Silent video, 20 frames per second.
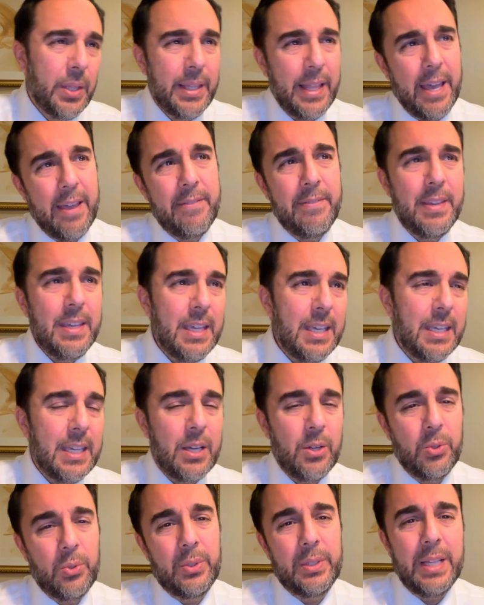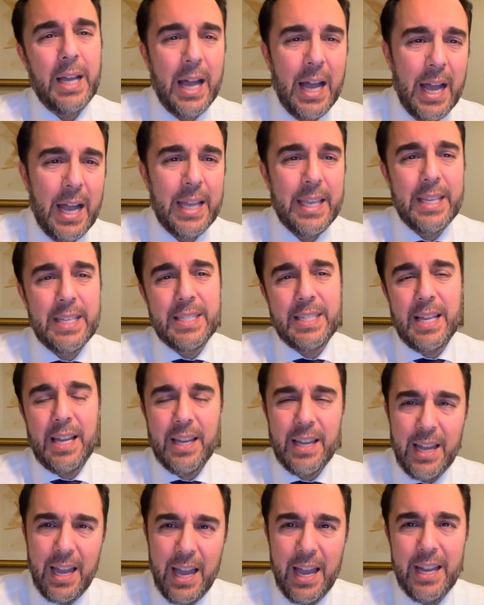Levi, Yehuda,
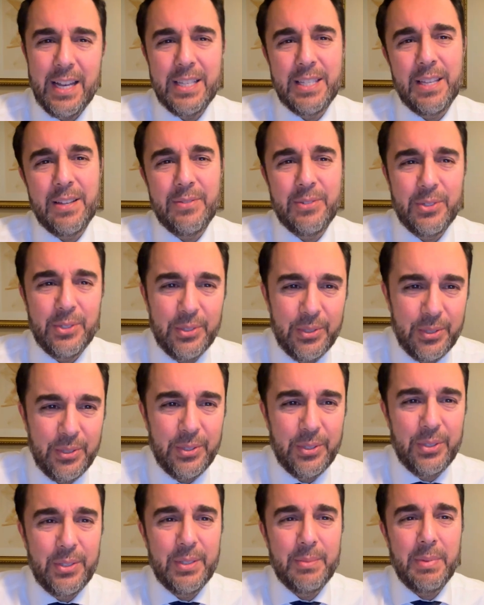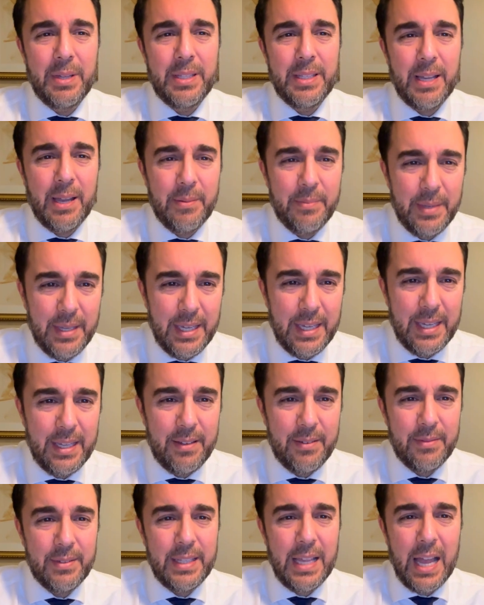Yisachar, Zevulun,
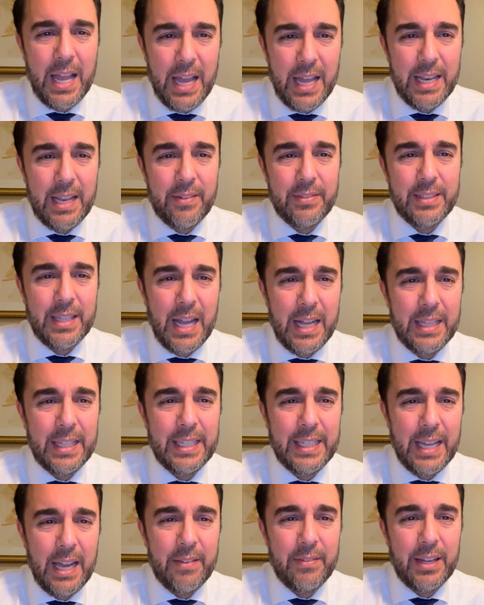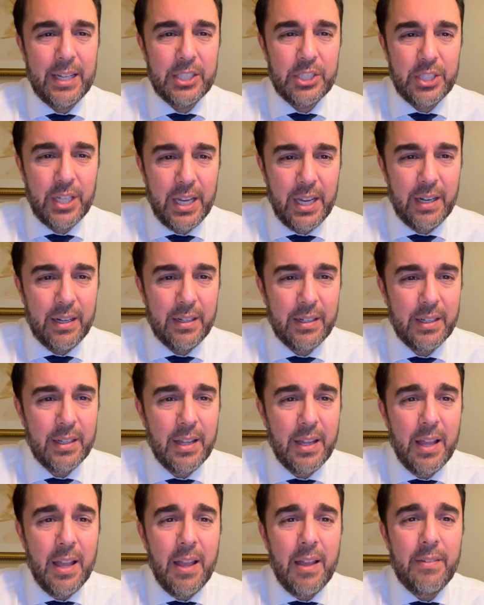Benjamin, Dan, Naftali, Gad, Asher.
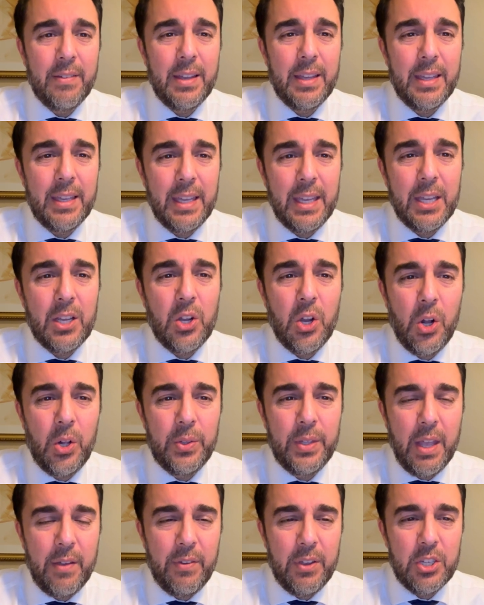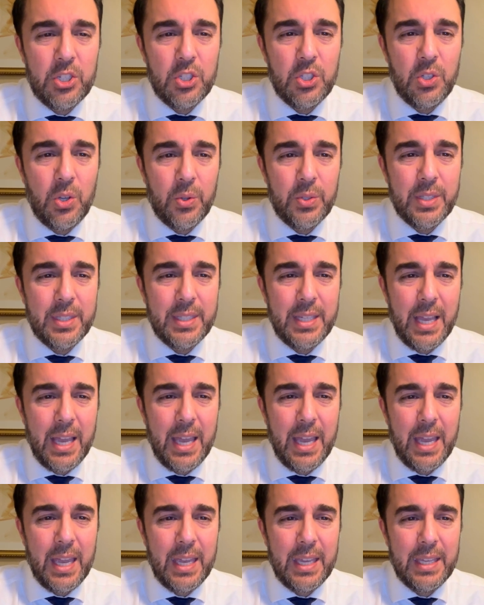Ve'i kol nefesh
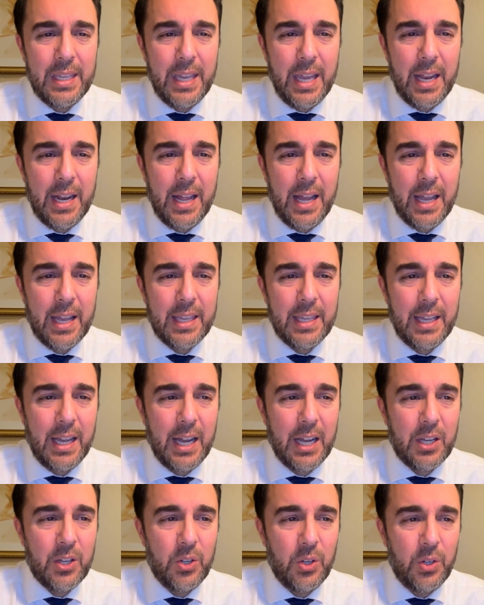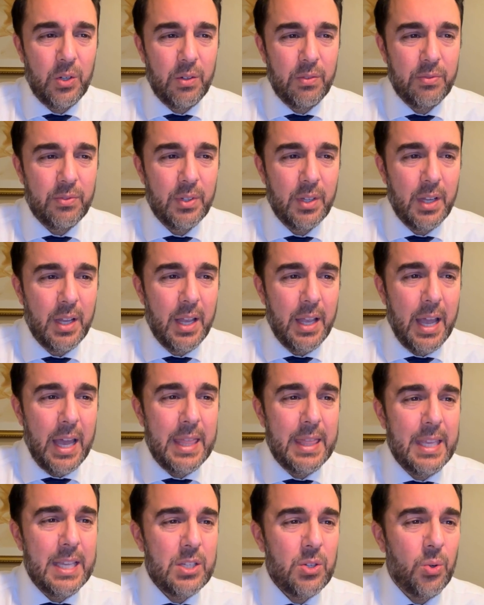yotze Yerach Yaakov. And
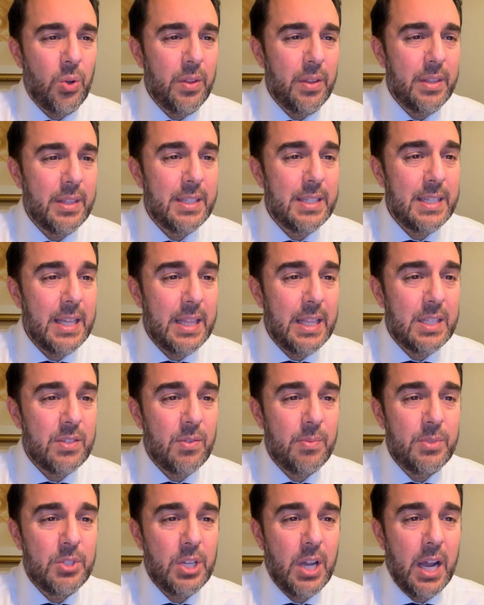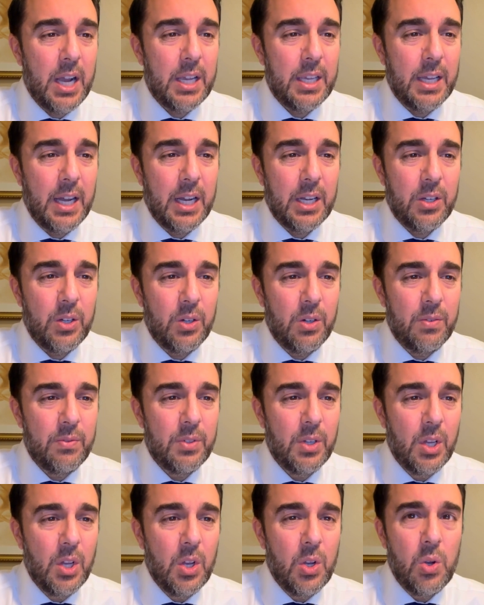these are all the descendants from ja- Yaakov
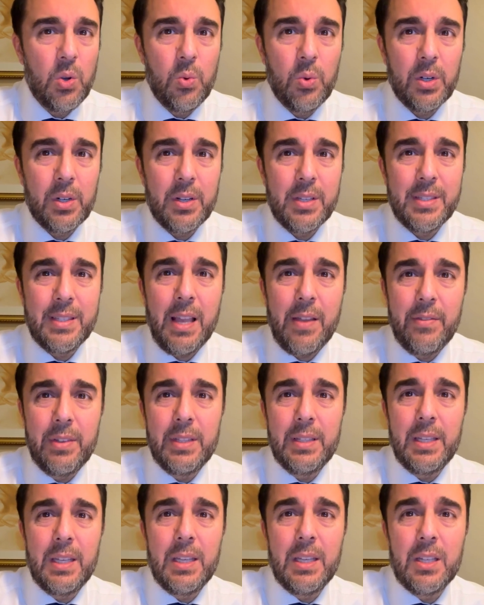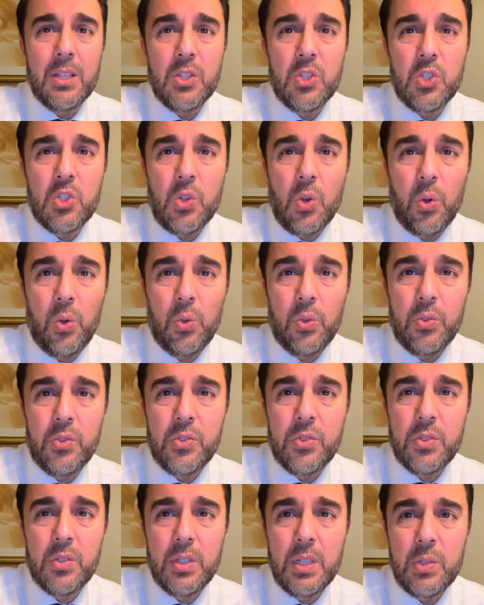who were 70
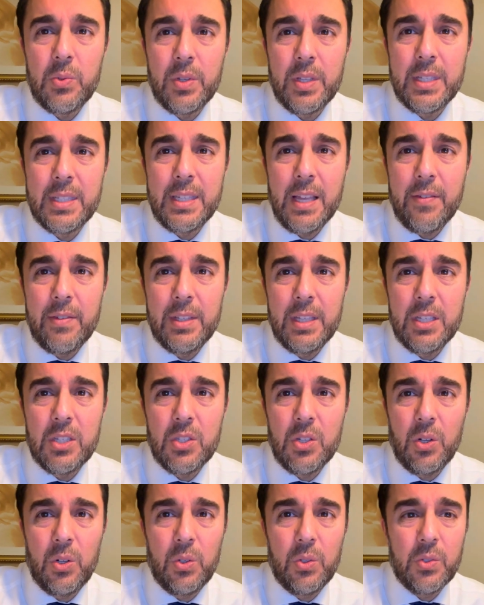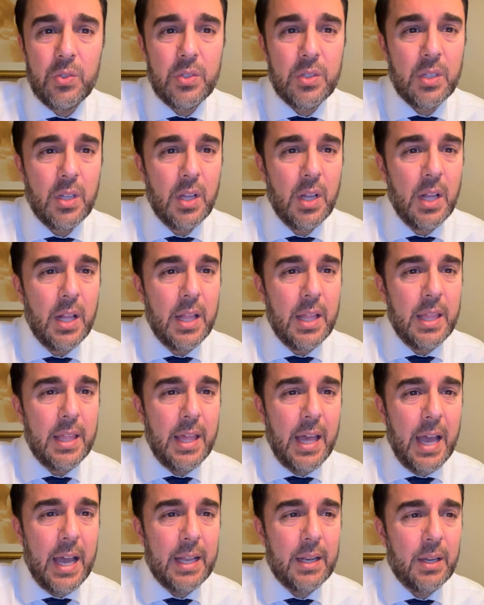souls. These were the 70 souls
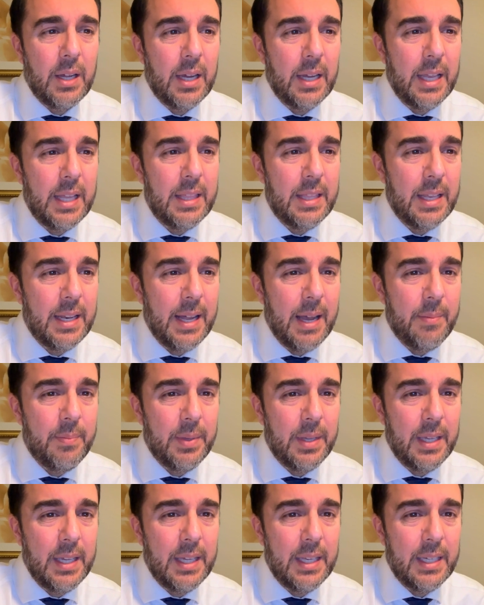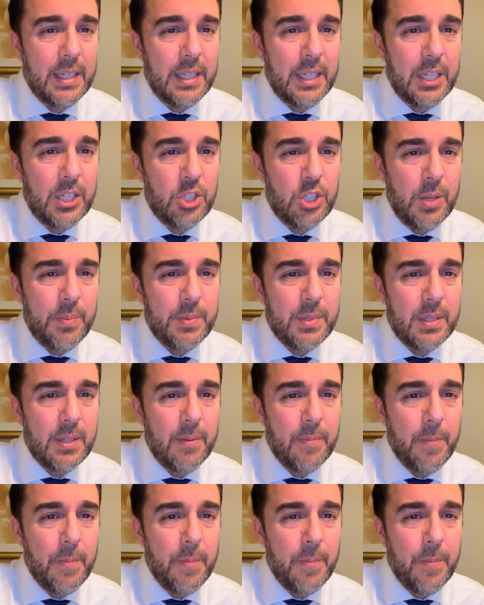that uh, ended up in Egypt.